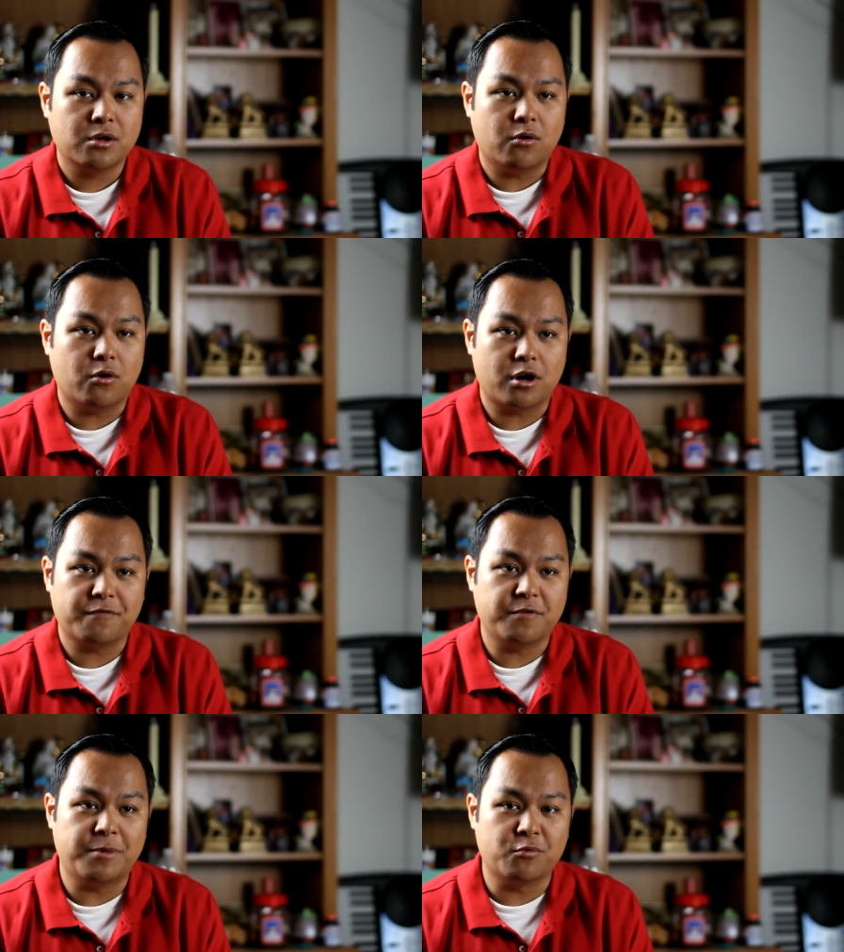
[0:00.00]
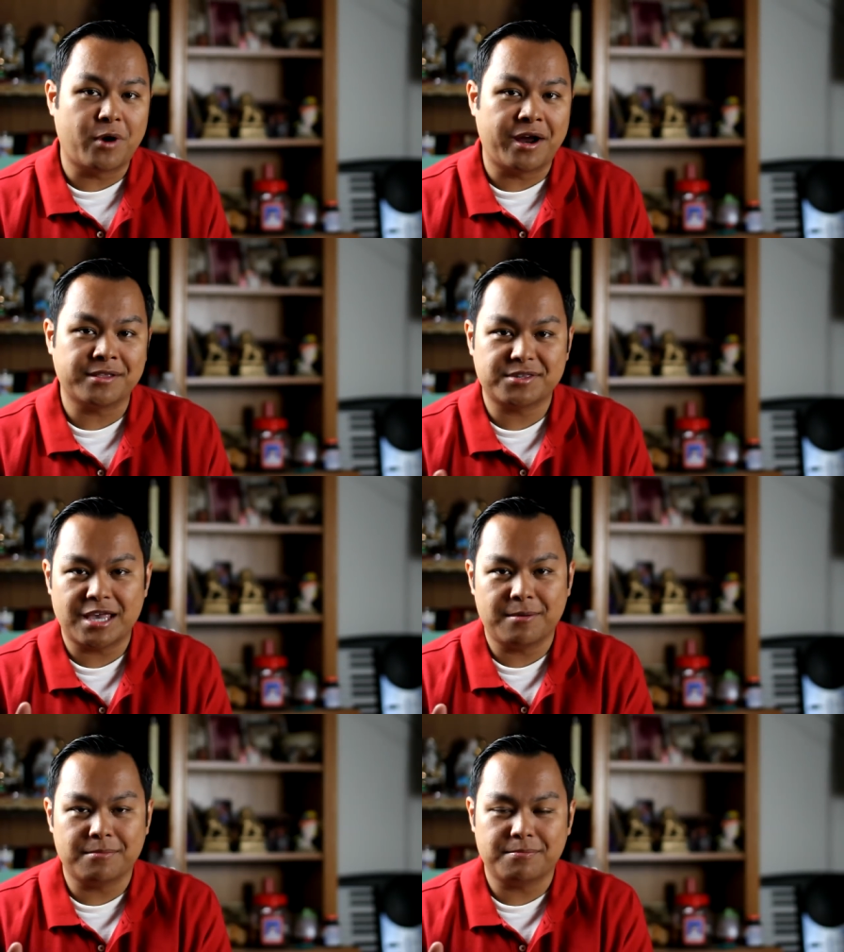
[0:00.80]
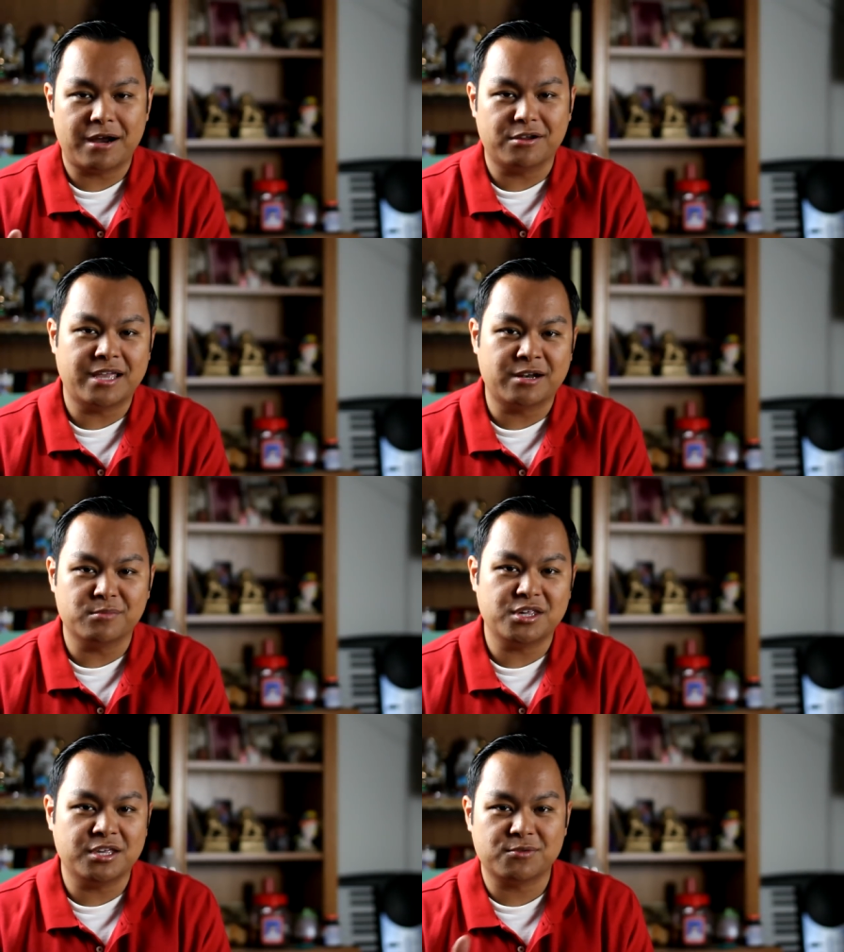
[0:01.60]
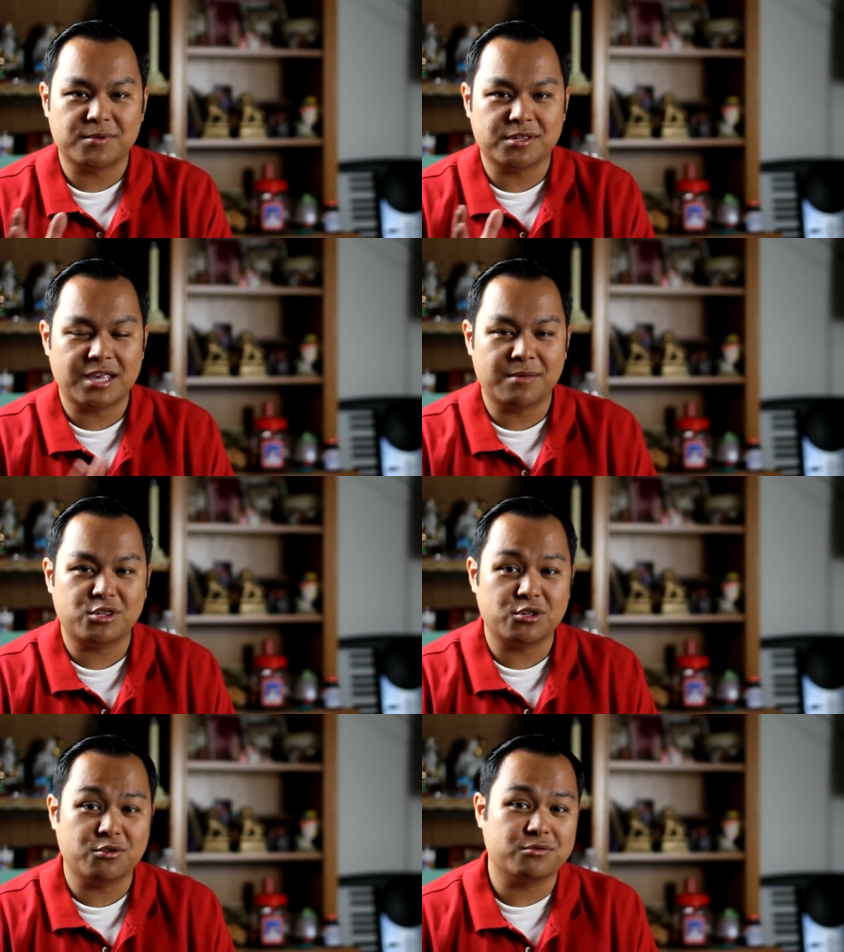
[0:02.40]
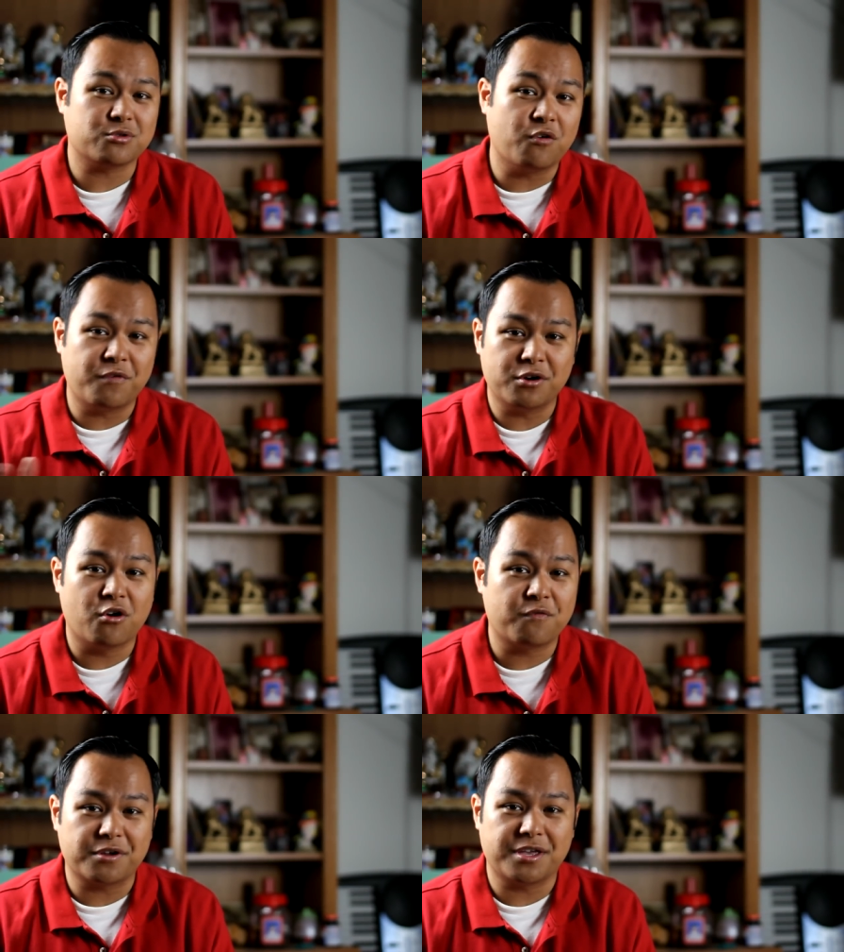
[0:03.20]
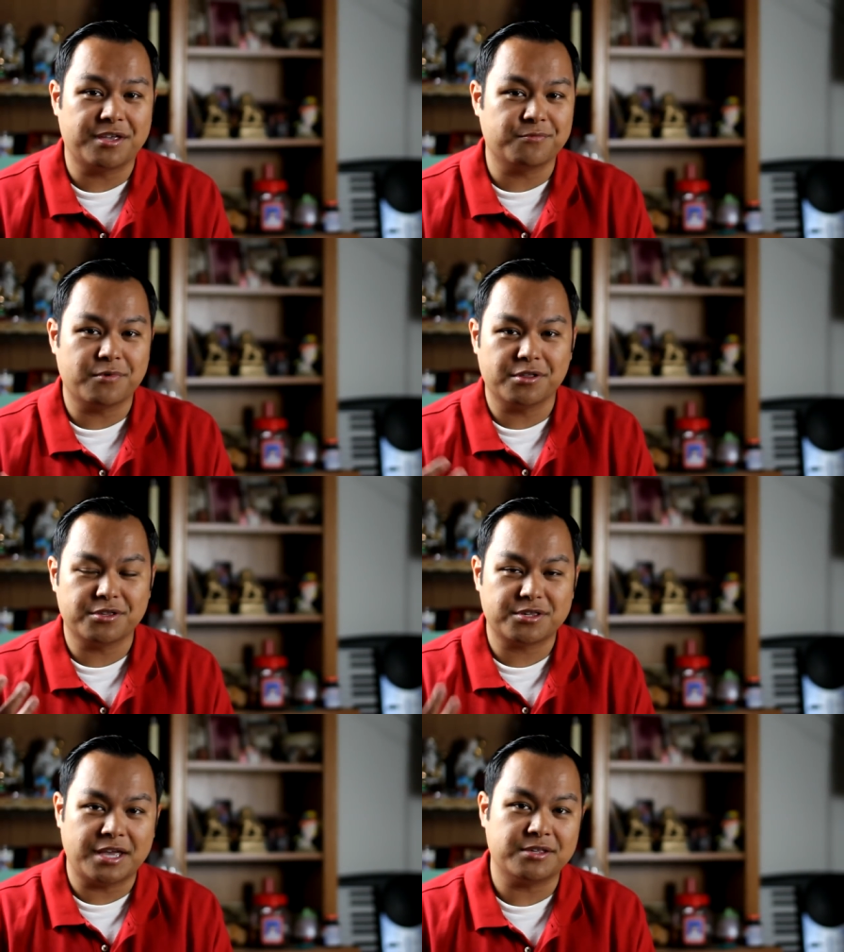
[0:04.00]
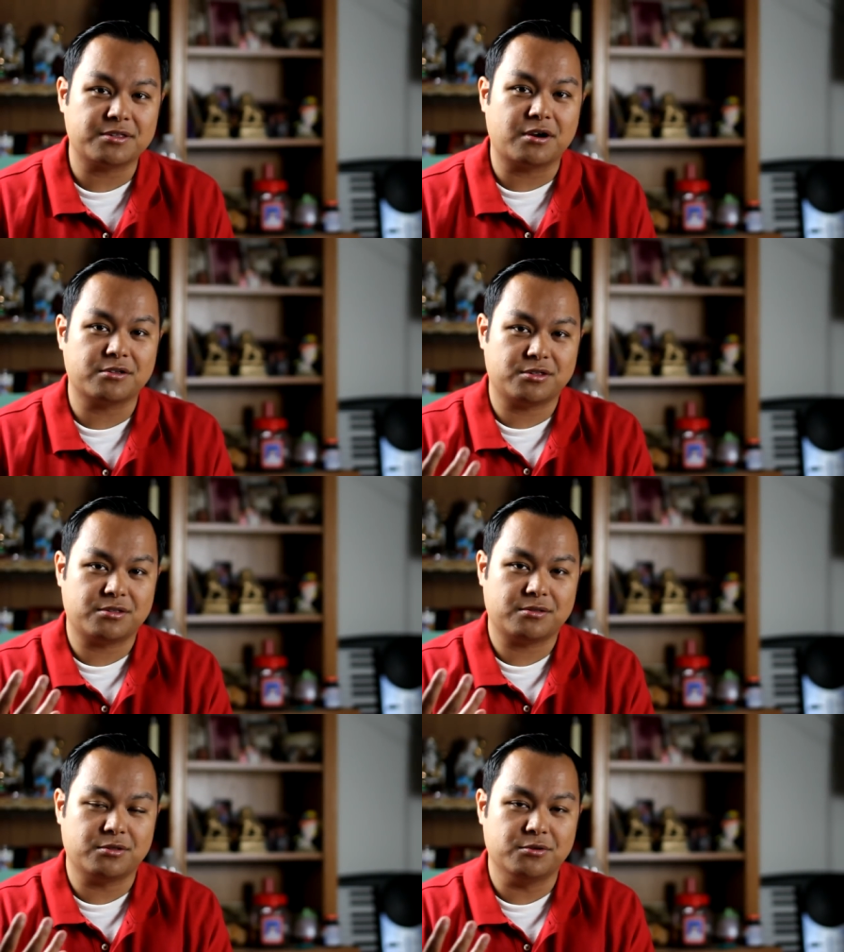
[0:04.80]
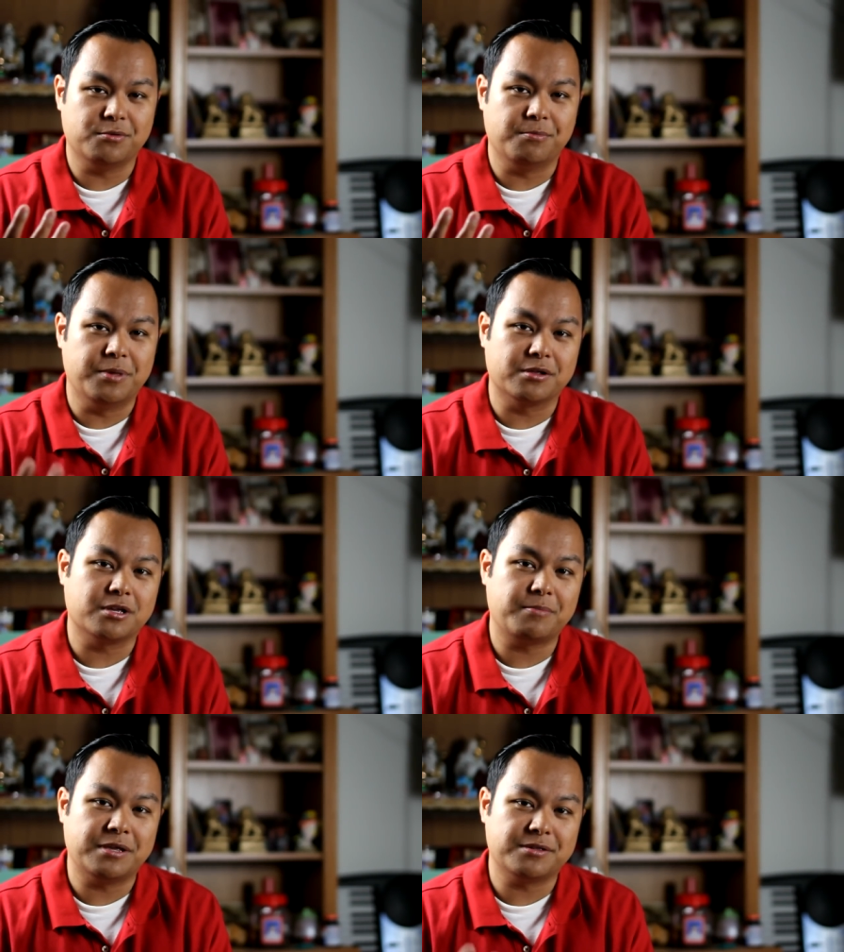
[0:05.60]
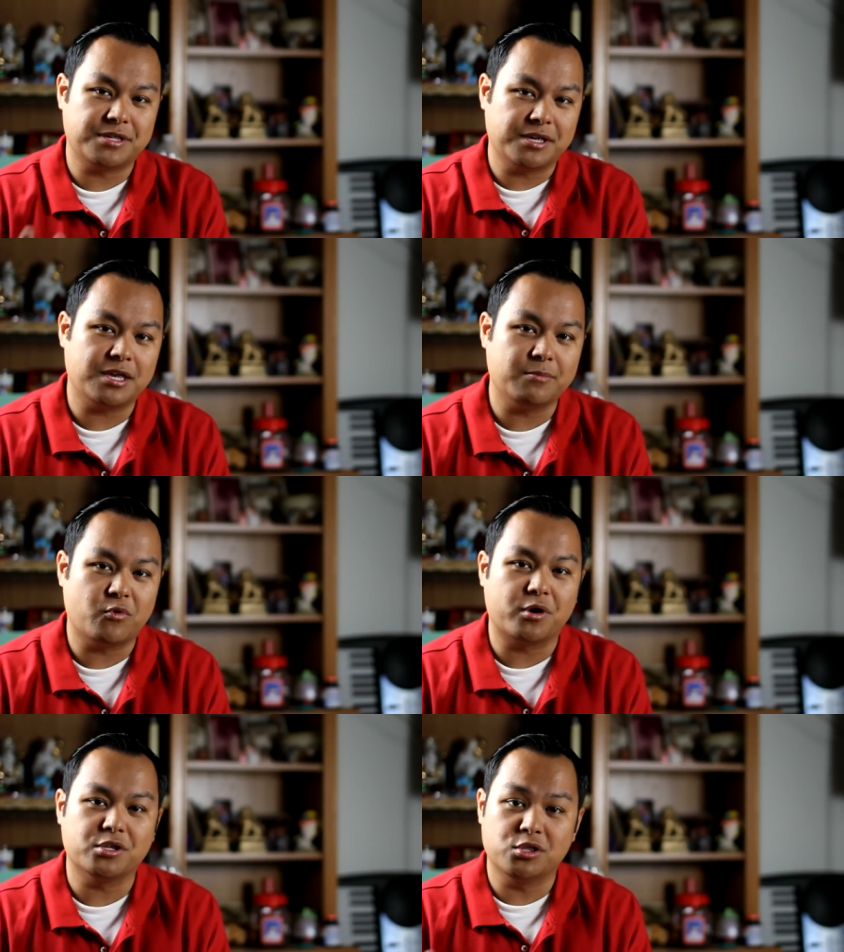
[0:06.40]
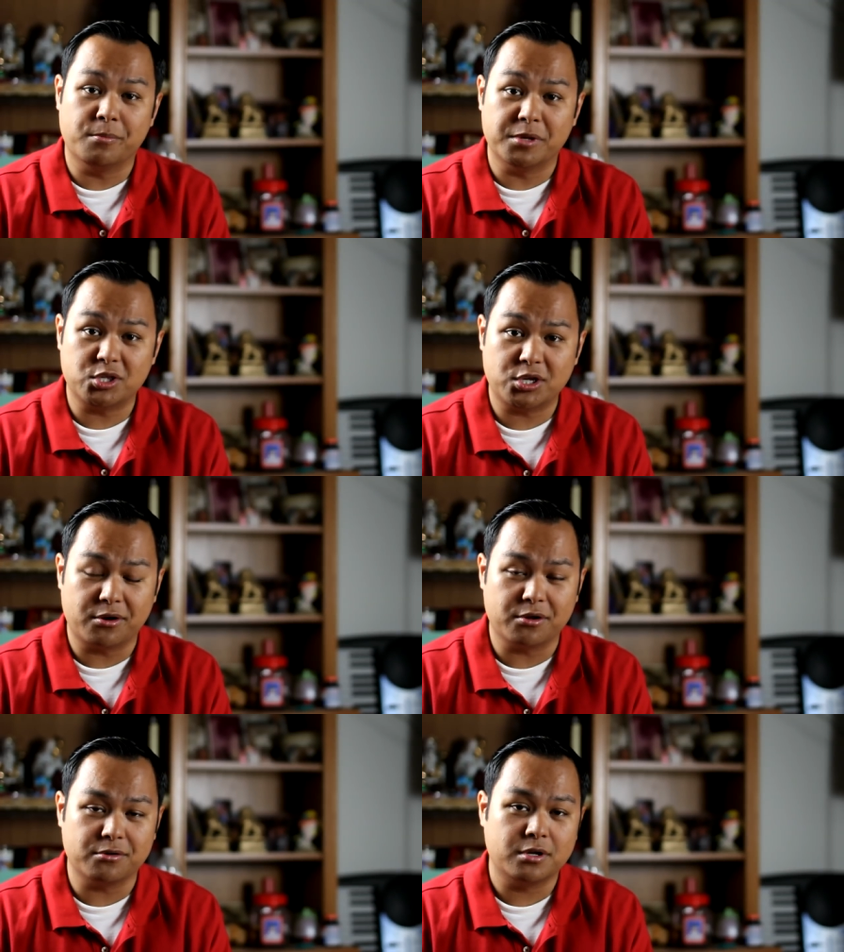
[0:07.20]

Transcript: Or if you've been wearing the same pair of denim jeans with the same shoes over and over again, well the stain starts to build up and sink in more into the material.